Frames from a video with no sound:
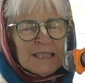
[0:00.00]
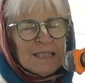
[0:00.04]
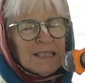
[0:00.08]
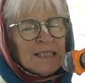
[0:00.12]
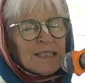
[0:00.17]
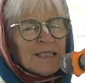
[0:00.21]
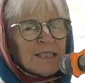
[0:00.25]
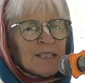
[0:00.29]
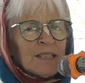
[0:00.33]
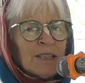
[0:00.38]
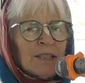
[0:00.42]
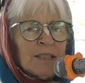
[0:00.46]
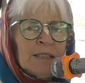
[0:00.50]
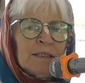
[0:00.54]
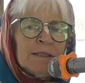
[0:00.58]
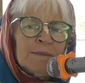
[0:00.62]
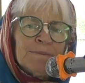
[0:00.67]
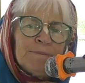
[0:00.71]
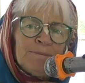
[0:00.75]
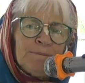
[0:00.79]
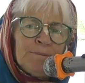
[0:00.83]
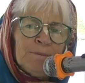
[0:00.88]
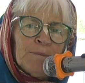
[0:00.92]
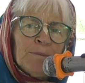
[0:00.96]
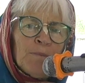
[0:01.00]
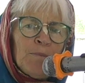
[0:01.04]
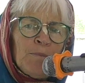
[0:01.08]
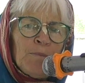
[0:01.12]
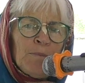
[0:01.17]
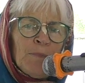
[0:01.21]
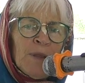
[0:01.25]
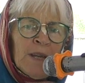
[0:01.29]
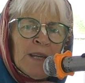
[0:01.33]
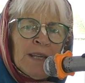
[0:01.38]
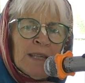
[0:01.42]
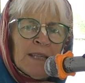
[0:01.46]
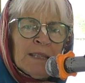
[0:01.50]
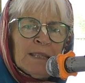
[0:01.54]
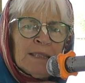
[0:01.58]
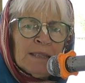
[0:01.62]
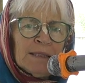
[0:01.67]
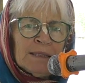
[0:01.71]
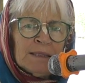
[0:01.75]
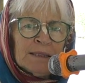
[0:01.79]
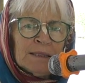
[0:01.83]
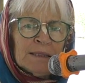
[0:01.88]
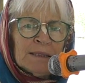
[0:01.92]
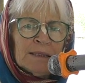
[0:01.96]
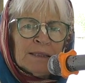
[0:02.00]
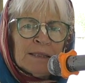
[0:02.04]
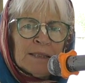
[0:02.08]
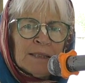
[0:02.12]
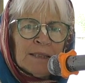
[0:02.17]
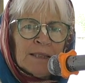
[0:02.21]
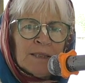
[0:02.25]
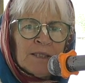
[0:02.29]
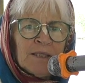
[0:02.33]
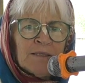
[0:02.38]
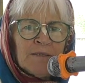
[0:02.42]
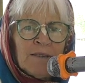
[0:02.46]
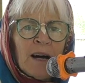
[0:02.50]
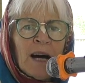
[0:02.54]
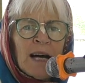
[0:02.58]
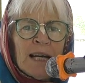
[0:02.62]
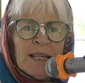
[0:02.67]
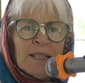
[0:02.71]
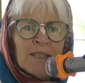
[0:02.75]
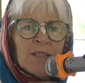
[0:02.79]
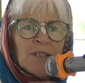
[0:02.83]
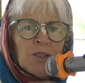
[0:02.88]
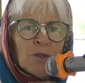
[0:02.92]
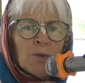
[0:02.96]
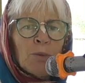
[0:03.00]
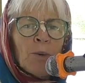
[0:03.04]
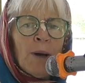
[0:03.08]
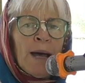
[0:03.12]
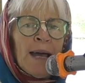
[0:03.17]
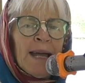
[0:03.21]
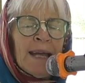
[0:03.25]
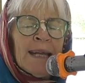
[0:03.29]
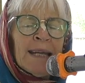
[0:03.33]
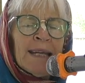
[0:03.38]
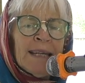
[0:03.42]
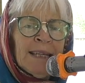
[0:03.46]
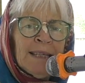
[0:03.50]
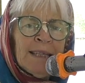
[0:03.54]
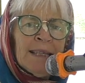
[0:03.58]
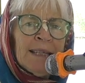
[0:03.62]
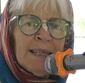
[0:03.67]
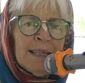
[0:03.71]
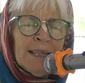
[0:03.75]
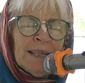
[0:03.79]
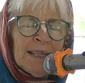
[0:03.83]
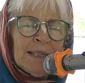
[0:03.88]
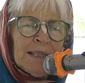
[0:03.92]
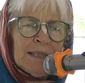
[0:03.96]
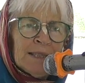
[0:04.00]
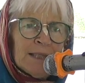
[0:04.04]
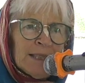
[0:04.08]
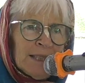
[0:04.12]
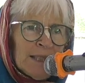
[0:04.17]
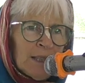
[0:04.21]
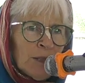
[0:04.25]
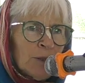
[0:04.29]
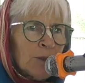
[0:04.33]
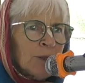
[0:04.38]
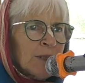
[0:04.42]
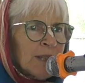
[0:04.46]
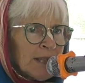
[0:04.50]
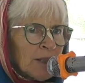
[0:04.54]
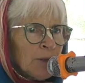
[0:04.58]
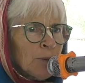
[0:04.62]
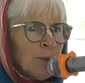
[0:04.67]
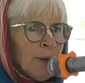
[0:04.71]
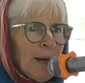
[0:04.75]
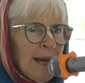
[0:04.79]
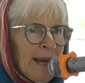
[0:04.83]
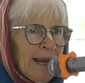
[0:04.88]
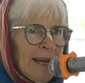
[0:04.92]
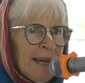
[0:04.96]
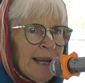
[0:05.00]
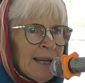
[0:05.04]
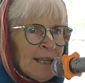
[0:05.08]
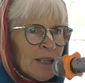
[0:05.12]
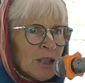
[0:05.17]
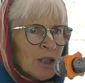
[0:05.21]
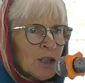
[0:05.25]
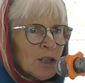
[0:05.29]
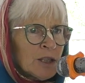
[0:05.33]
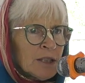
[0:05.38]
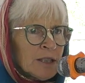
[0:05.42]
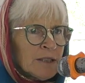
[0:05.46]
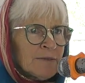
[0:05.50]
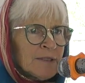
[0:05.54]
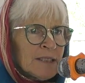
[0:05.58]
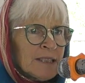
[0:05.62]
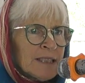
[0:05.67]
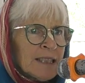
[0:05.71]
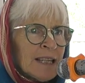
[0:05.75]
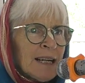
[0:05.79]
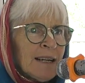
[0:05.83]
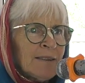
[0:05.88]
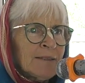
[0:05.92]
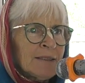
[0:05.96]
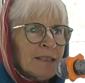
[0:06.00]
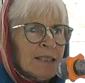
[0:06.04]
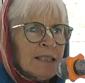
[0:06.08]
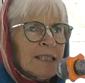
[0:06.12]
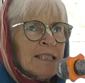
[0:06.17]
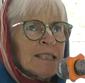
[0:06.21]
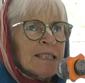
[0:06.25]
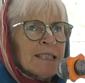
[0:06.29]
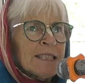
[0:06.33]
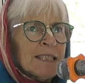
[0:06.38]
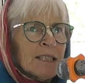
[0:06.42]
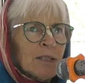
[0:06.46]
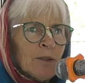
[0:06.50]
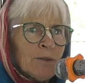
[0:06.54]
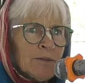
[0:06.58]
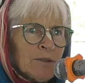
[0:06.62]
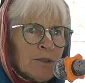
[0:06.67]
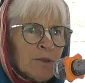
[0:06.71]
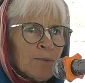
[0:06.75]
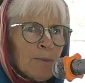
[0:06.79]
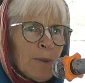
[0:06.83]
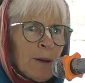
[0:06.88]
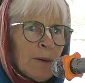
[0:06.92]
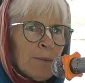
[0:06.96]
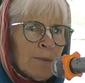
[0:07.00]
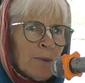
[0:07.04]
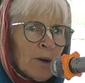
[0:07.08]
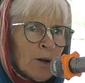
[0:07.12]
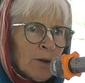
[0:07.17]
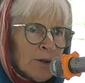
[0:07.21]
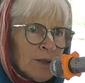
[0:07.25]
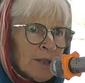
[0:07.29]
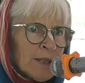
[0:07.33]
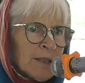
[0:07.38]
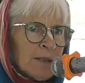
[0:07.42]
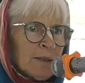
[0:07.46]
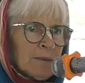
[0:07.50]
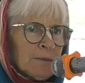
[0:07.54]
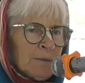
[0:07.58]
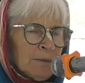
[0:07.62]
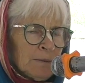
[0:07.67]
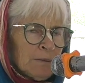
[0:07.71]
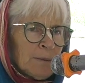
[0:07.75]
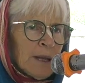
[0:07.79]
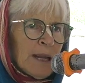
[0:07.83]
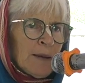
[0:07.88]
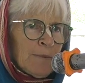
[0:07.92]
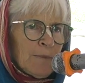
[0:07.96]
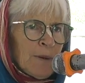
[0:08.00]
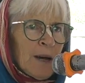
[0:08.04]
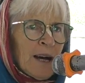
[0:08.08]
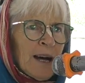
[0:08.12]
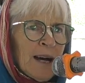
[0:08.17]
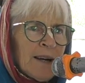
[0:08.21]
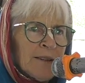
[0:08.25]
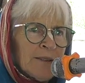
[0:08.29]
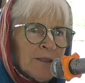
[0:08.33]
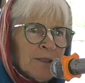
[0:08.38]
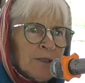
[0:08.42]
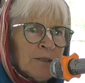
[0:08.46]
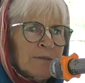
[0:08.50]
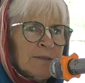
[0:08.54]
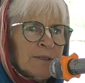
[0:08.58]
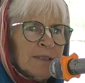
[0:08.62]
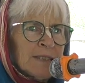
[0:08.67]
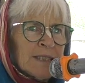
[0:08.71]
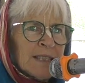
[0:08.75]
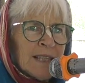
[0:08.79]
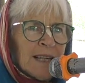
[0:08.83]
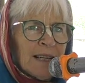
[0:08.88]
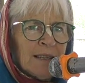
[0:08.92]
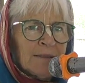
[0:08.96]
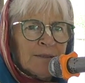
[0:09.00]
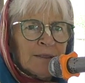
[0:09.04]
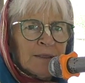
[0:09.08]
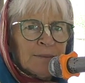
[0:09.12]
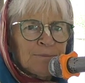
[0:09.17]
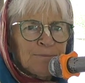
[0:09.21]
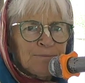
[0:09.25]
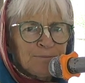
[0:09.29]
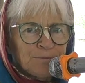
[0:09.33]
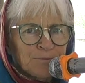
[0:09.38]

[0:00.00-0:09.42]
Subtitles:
So he devised a way in the end that he could get away and go to Vrindavan, and he set off on that path to Vrindavan.